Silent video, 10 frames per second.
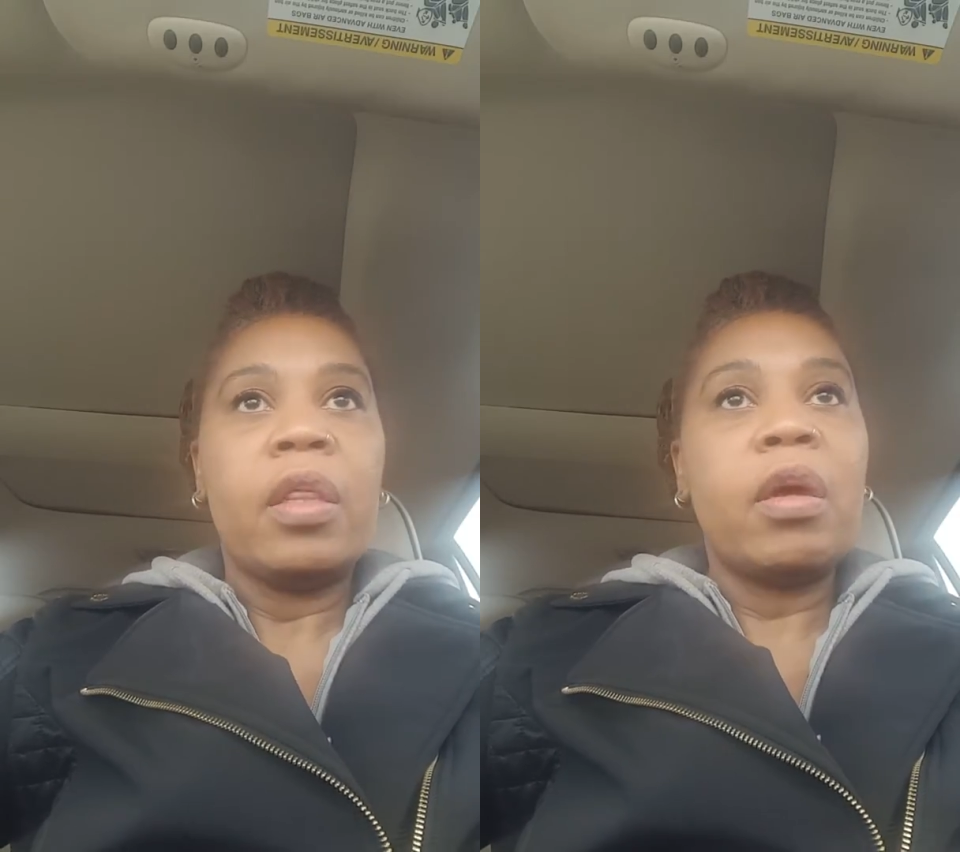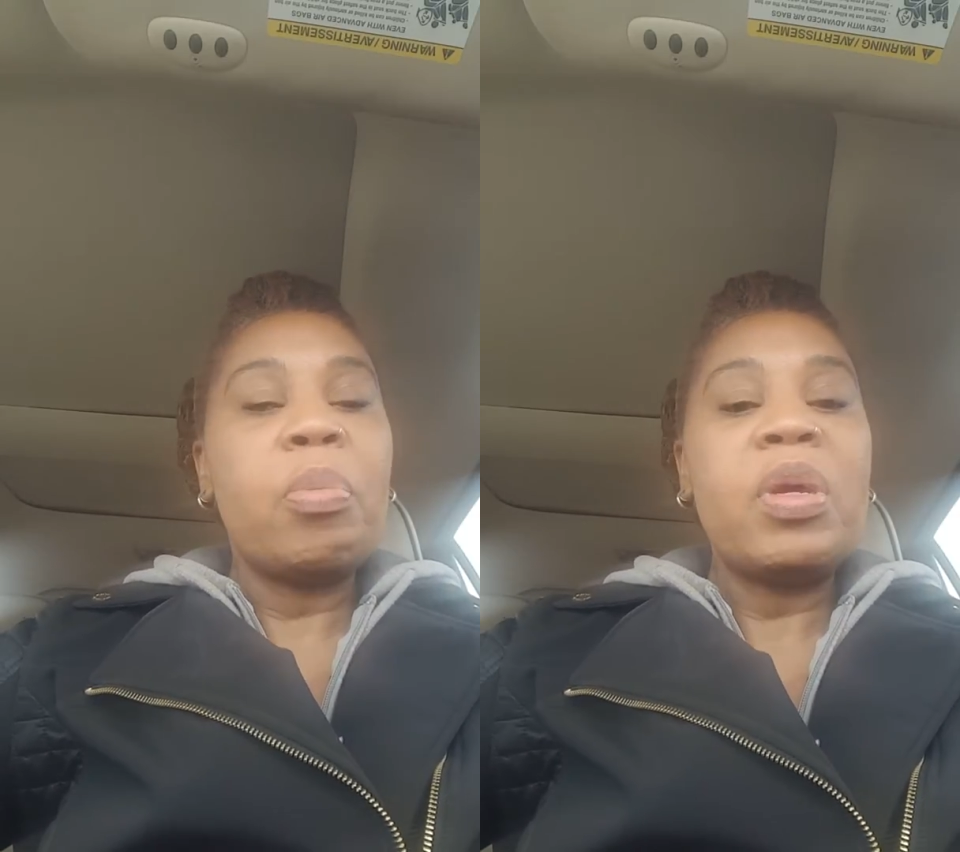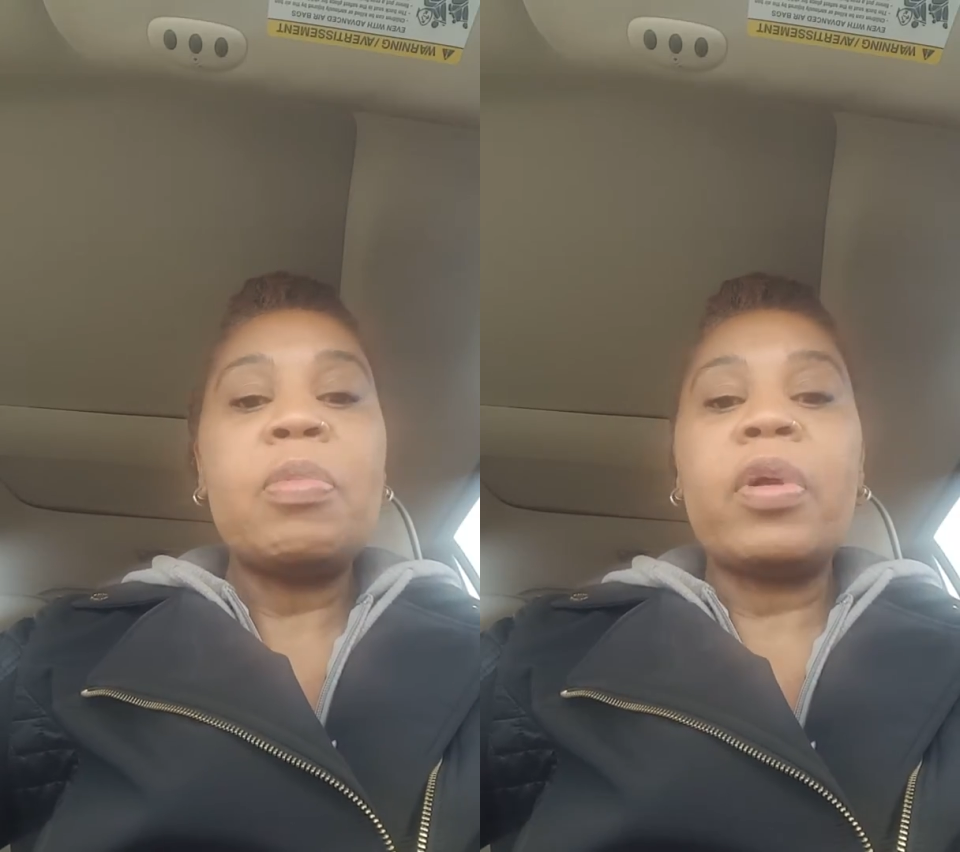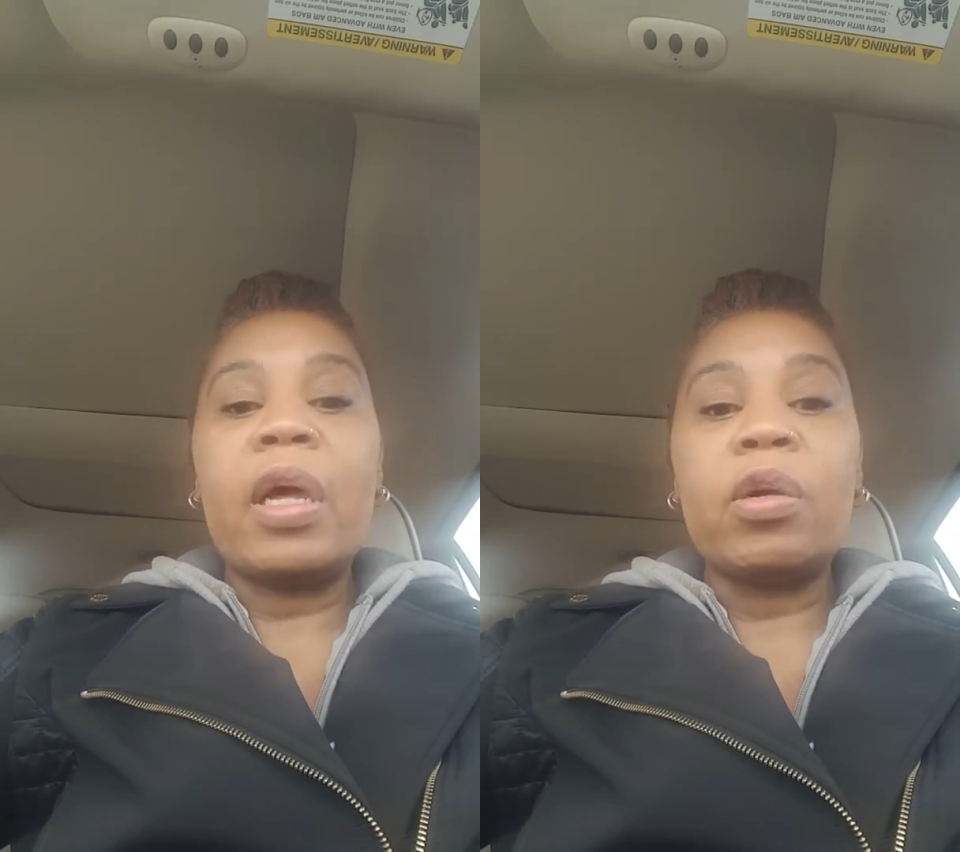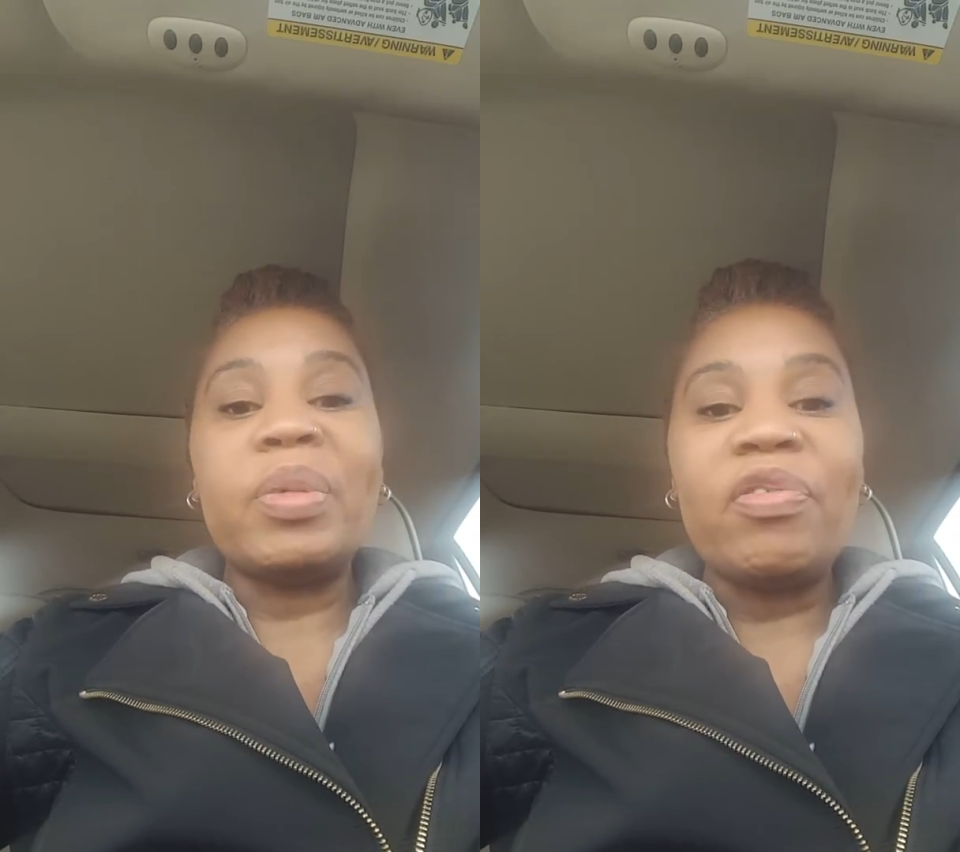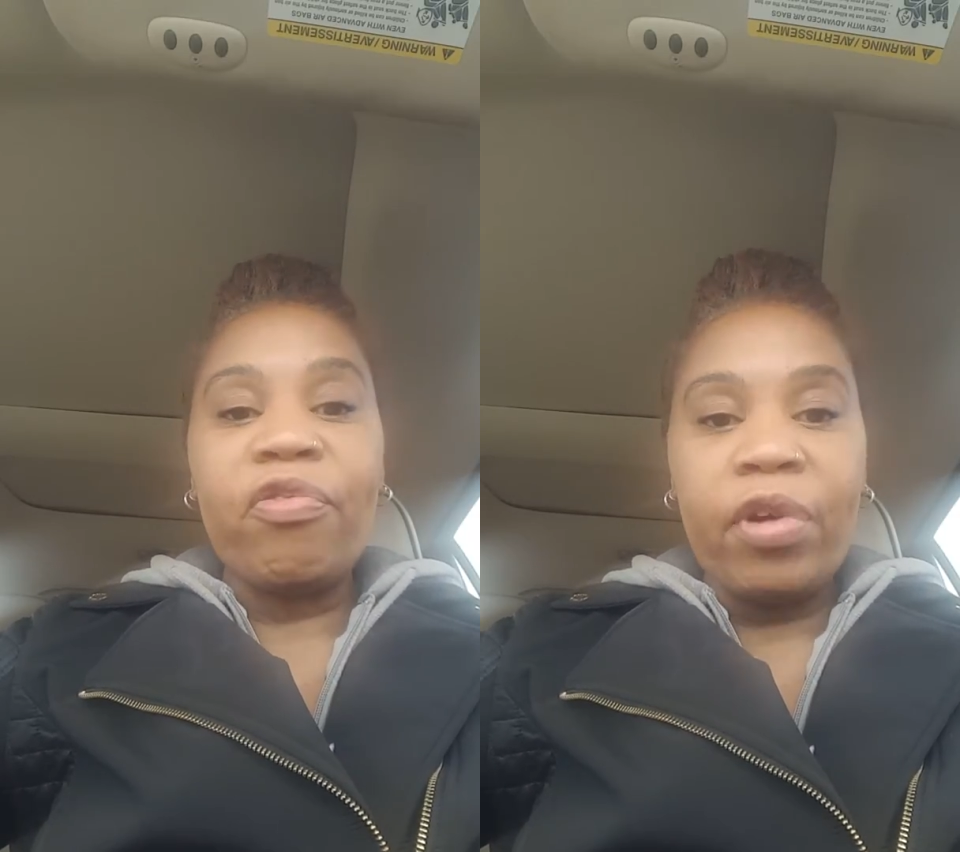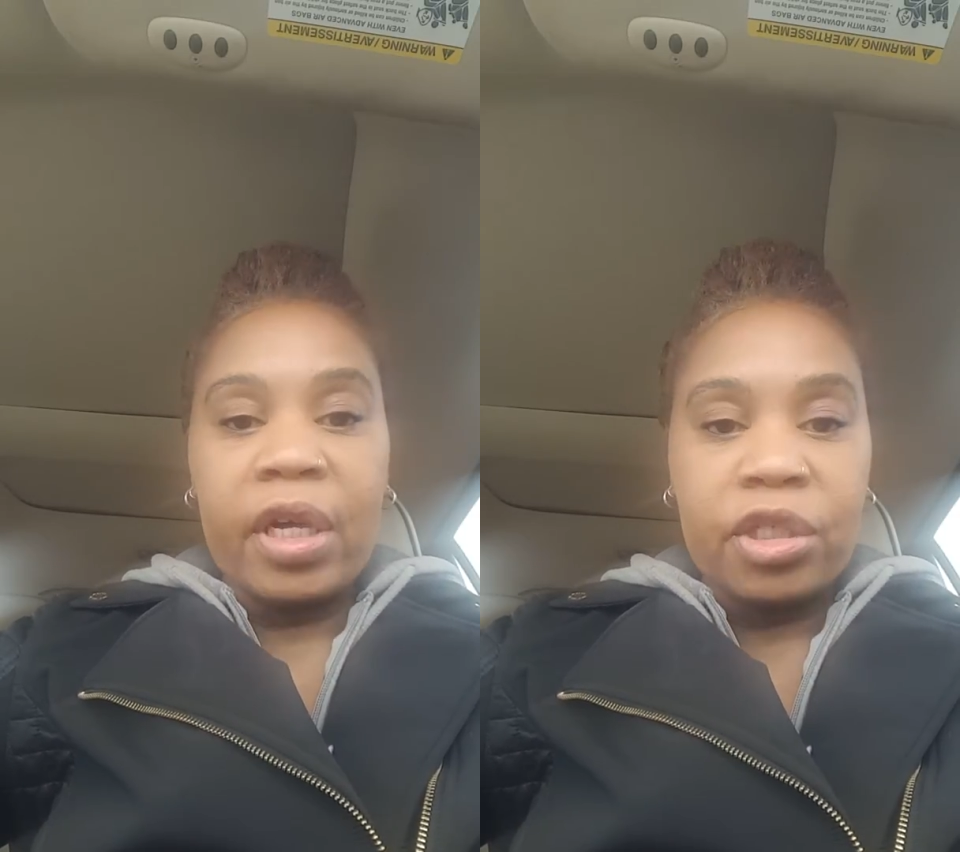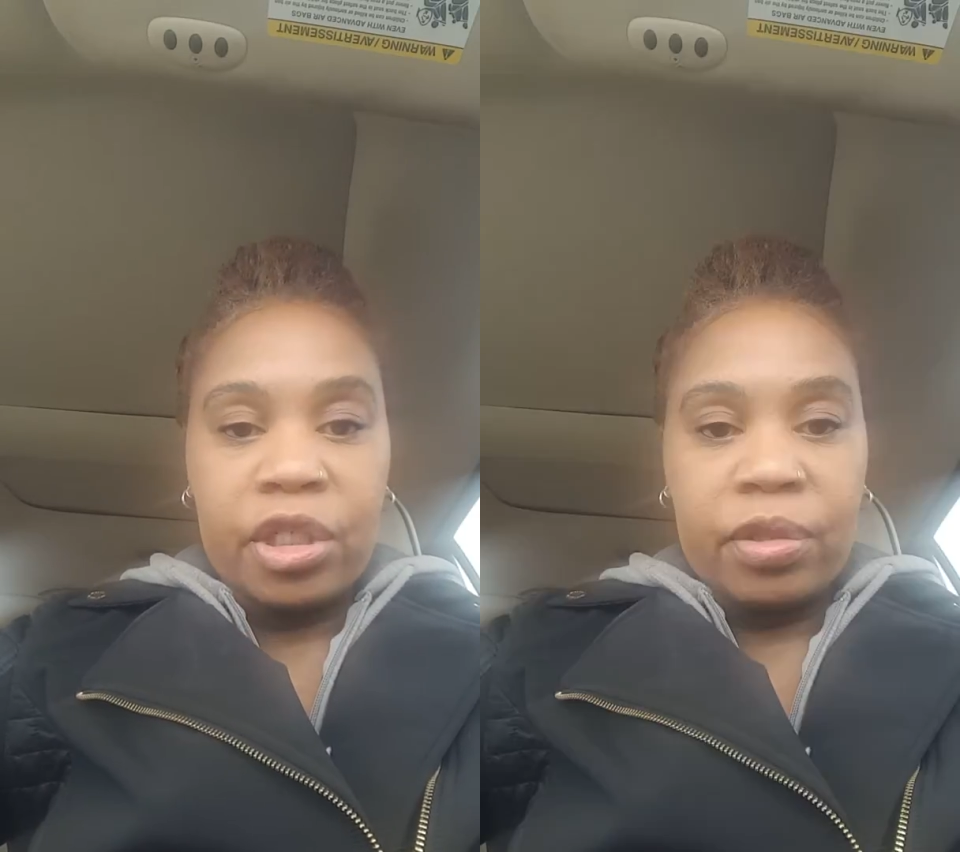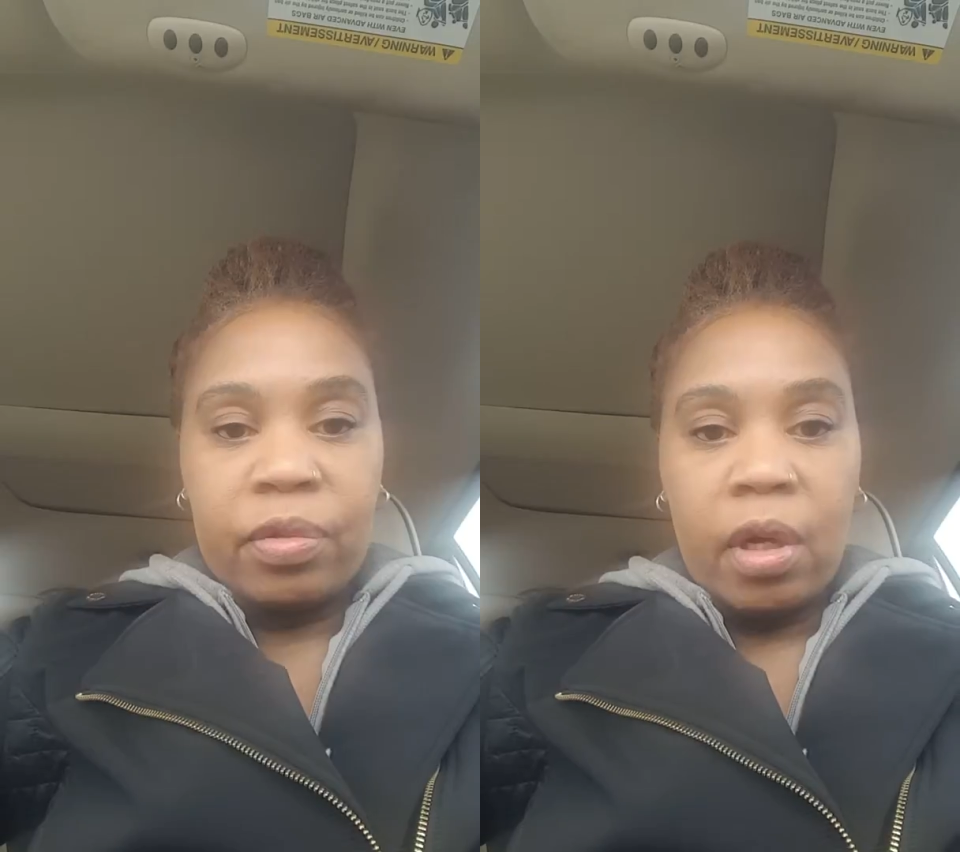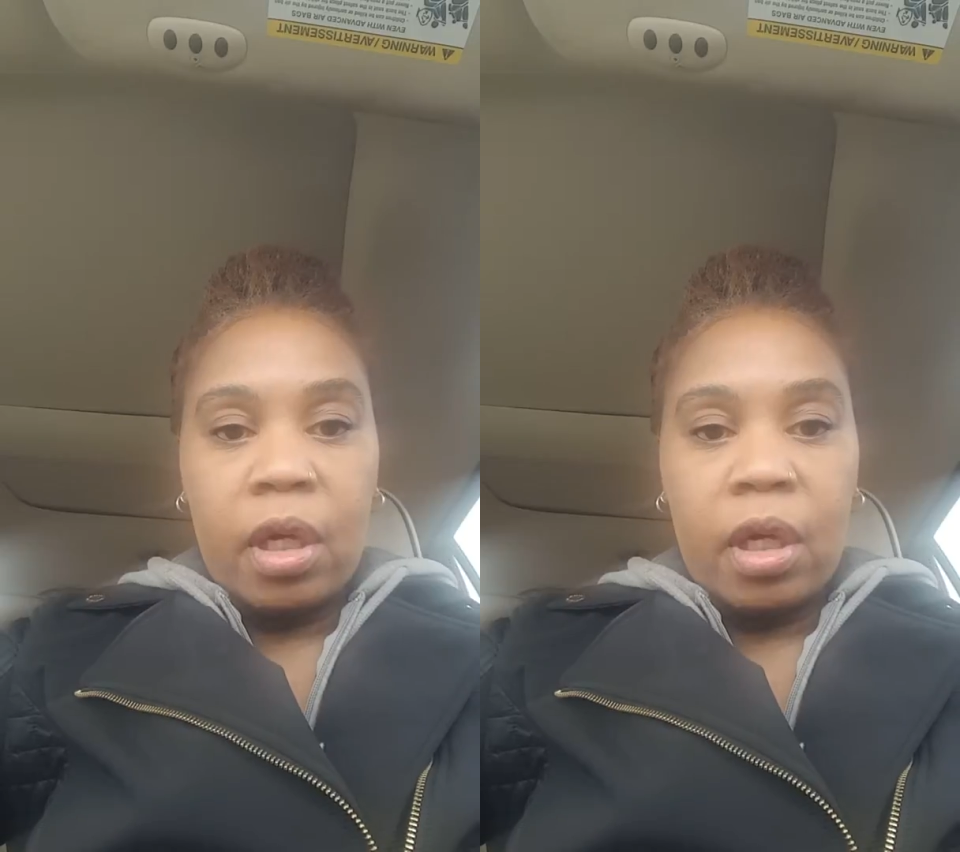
There are people that'll befriend you